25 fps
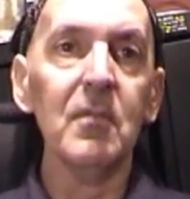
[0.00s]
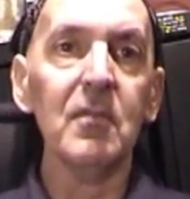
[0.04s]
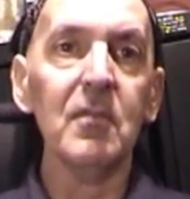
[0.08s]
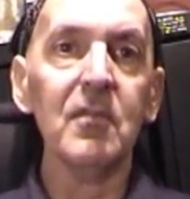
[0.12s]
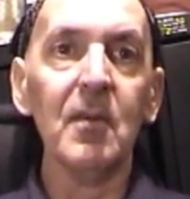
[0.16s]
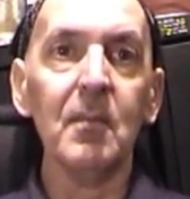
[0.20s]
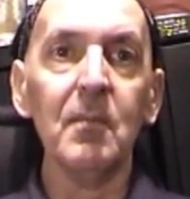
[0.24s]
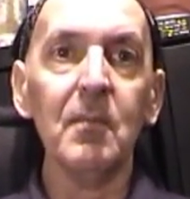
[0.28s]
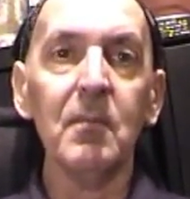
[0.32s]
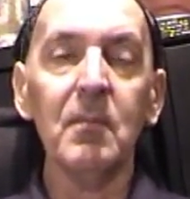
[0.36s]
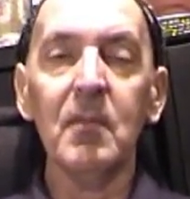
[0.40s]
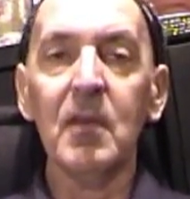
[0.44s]

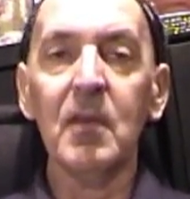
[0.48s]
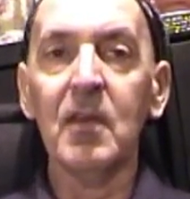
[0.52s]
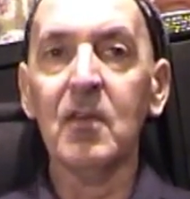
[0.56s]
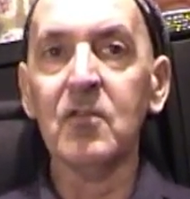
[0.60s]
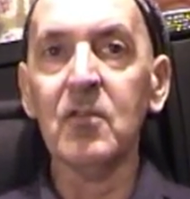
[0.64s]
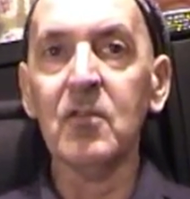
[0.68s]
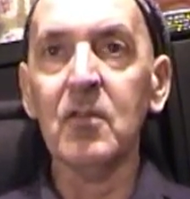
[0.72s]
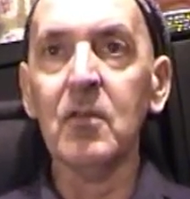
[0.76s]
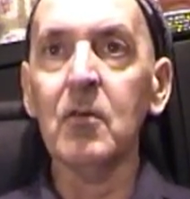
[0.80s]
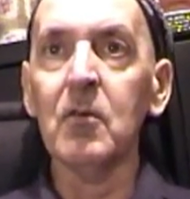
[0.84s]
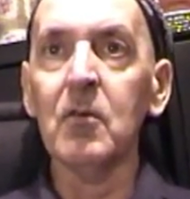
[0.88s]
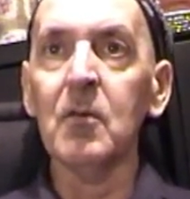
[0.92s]
some
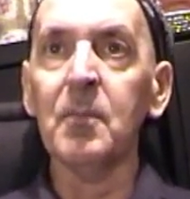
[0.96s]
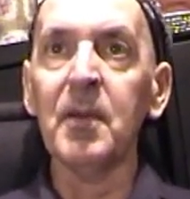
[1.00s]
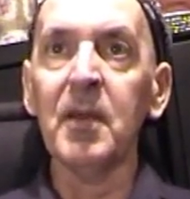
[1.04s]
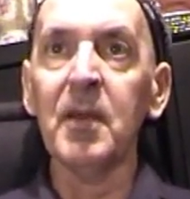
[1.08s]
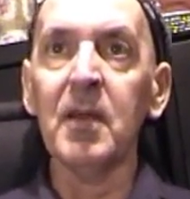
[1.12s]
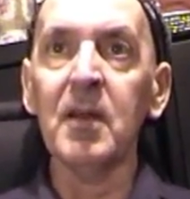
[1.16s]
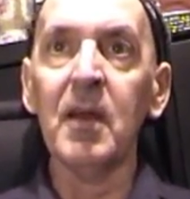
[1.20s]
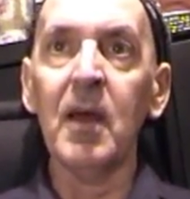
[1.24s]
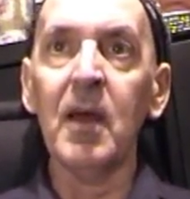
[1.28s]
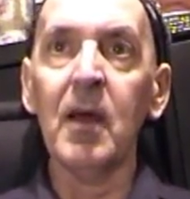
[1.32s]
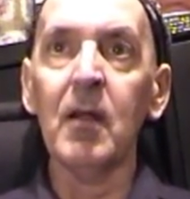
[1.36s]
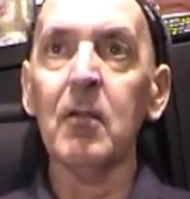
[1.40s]
Eastern
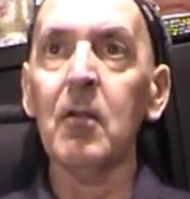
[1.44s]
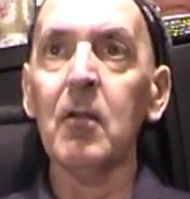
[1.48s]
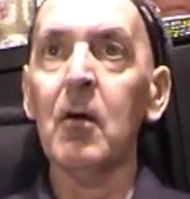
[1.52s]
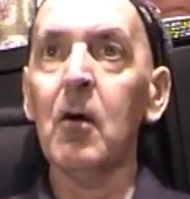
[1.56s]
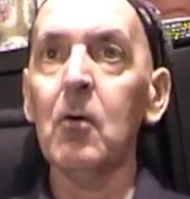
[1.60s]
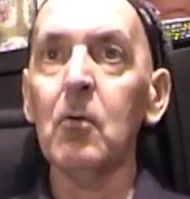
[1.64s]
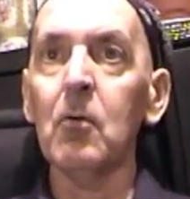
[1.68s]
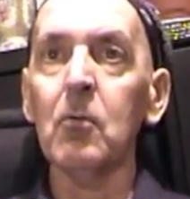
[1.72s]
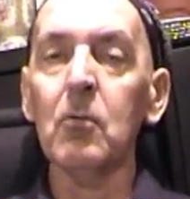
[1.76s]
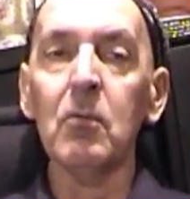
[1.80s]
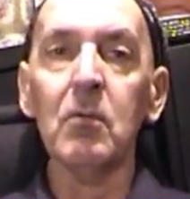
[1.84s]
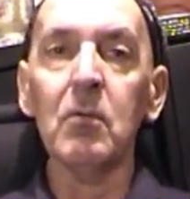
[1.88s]
European
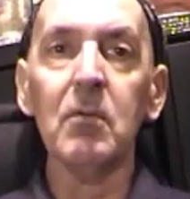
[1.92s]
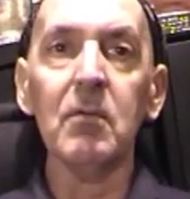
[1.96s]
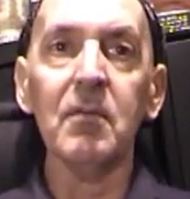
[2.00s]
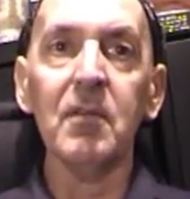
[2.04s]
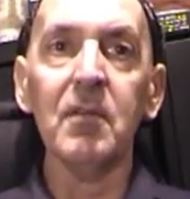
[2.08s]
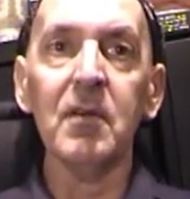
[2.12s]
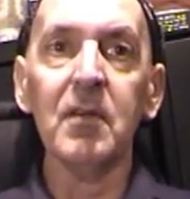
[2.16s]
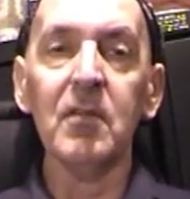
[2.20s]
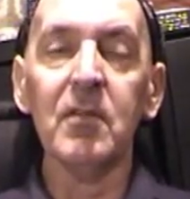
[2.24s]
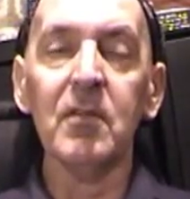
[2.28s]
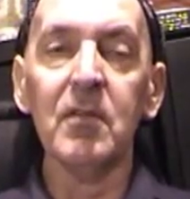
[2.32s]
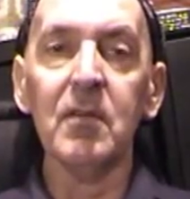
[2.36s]

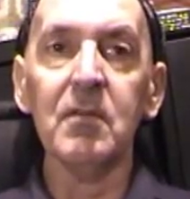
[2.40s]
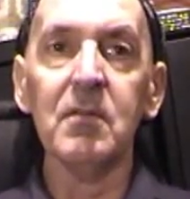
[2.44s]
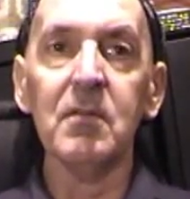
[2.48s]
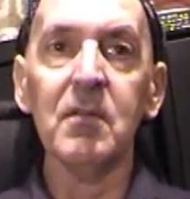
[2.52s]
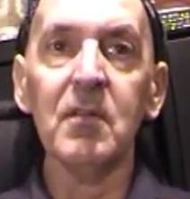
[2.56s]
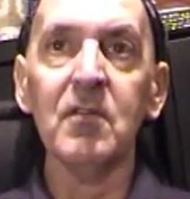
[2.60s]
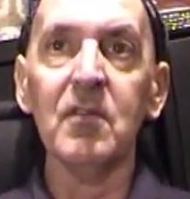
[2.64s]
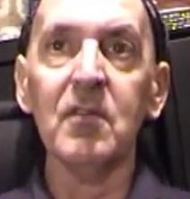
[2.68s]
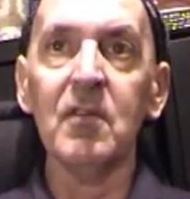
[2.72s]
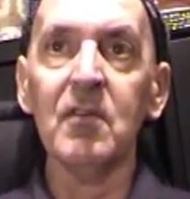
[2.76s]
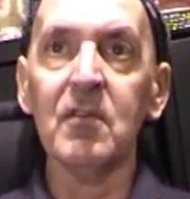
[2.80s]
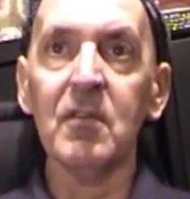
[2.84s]
hellhole, that
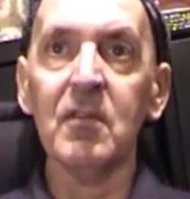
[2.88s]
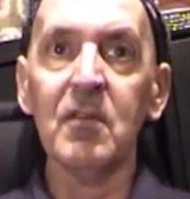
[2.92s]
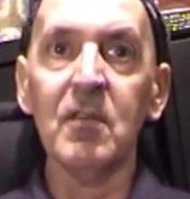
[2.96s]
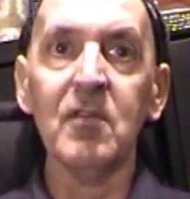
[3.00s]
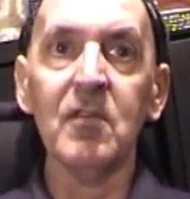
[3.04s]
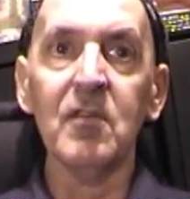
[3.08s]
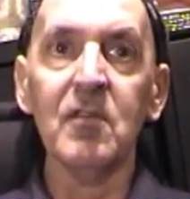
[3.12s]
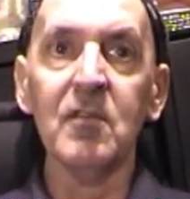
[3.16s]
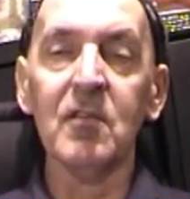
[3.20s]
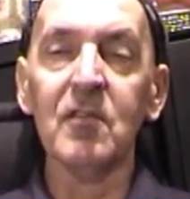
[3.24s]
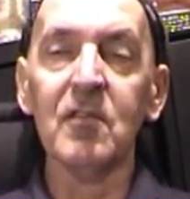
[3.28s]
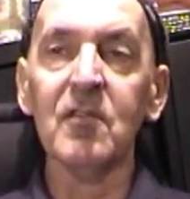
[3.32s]
this
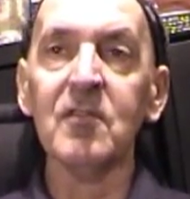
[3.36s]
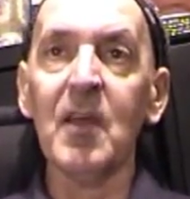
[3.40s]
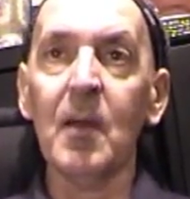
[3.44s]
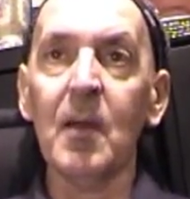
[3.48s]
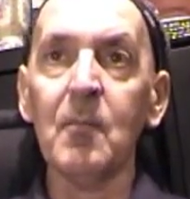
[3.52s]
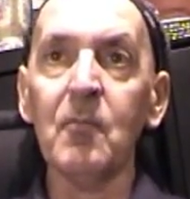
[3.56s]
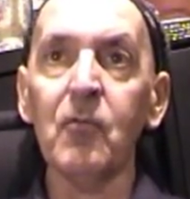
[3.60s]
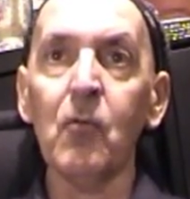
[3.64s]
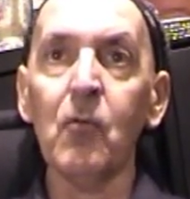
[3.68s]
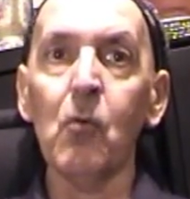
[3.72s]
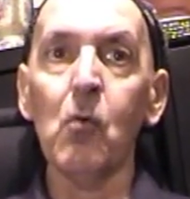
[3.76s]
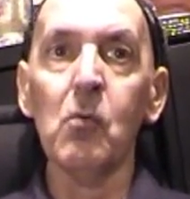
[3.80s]
is a
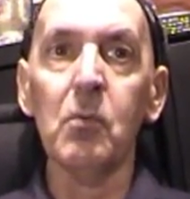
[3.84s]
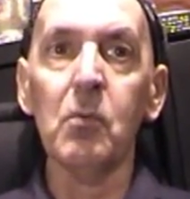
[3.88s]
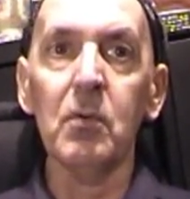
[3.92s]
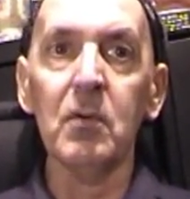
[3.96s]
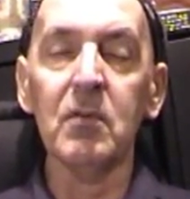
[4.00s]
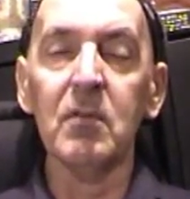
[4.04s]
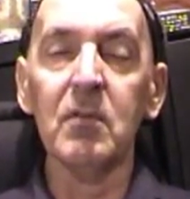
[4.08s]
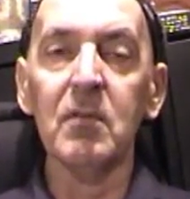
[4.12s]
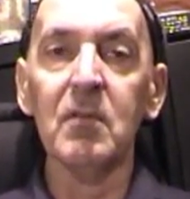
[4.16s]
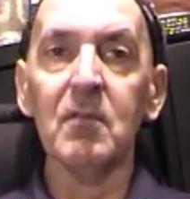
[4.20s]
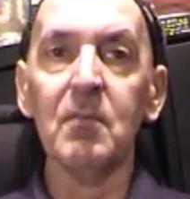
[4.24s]
step forward.